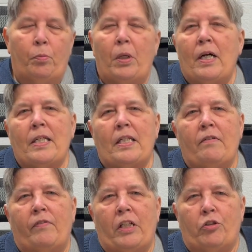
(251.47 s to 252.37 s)

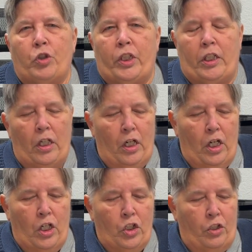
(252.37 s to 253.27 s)
positive energy,
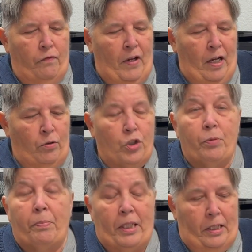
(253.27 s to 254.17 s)
she vowed to
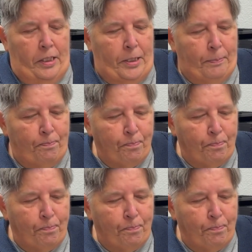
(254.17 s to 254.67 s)
beat it.